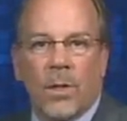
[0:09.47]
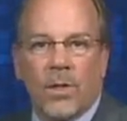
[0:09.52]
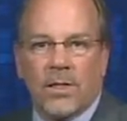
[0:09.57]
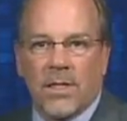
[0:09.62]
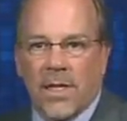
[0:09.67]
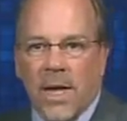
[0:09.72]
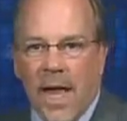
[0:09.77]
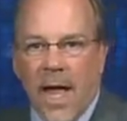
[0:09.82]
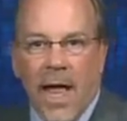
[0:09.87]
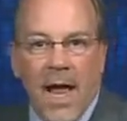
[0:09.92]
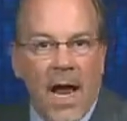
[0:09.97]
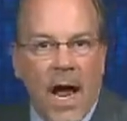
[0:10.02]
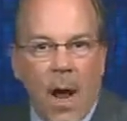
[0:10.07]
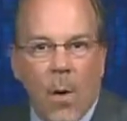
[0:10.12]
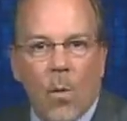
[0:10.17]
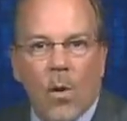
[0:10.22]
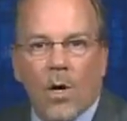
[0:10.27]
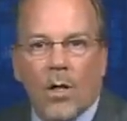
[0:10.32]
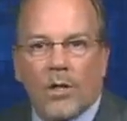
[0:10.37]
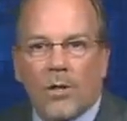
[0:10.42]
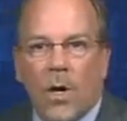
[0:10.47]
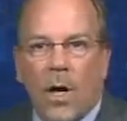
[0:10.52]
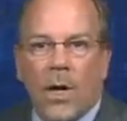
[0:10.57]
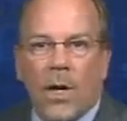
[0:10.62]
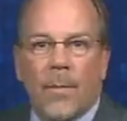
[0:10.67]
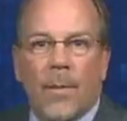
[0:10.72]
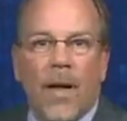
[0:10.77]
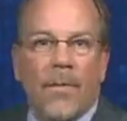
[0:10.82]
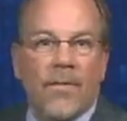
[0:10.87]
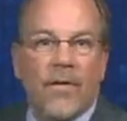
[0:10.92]
Well, today I want to
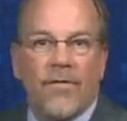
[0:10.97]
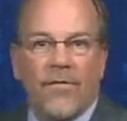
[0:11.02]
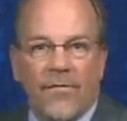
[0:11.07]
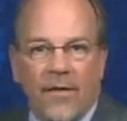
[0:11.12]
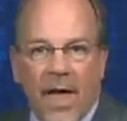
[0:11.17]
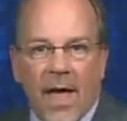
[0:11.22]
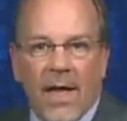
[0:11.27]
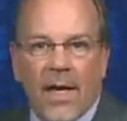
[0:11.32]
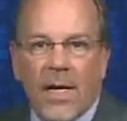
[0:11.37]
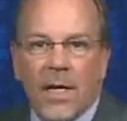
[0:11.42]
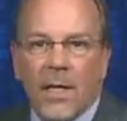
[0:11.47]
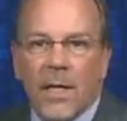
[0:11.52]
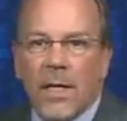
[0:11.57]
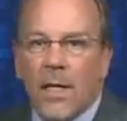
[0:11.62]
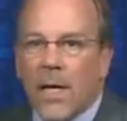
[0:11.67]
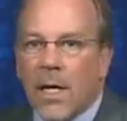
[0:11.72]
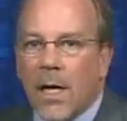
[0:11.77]
talk about the Fed.